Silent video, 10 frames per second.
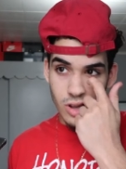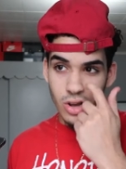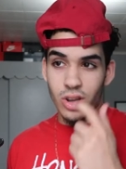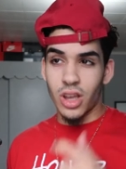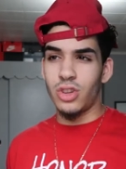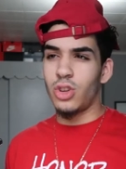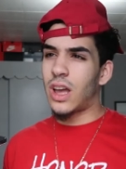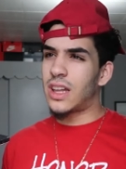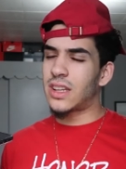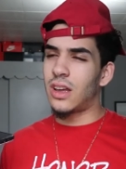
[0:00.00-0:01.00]
Okay. Do
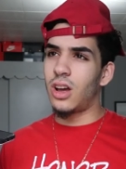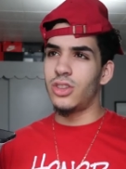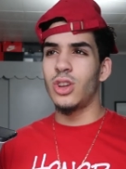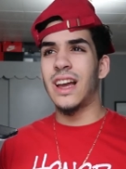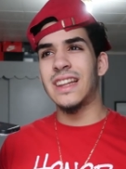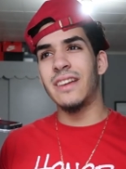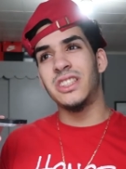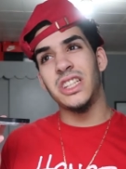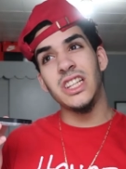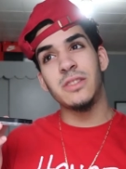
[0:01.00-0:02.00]
you guys uh, do you guys
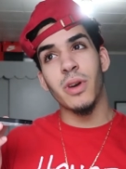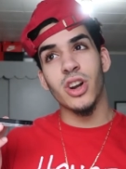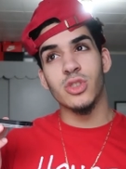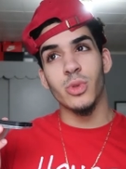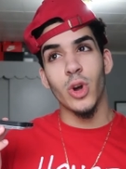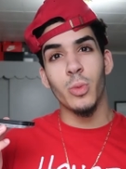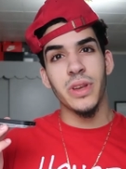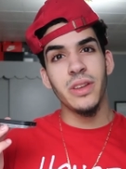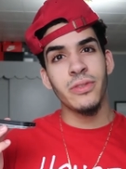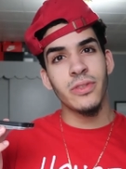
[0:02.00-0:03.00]
have cheeseburgers with no
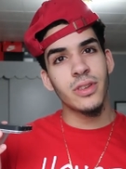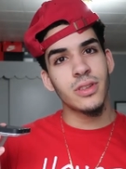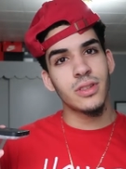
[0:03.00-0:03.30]
beef?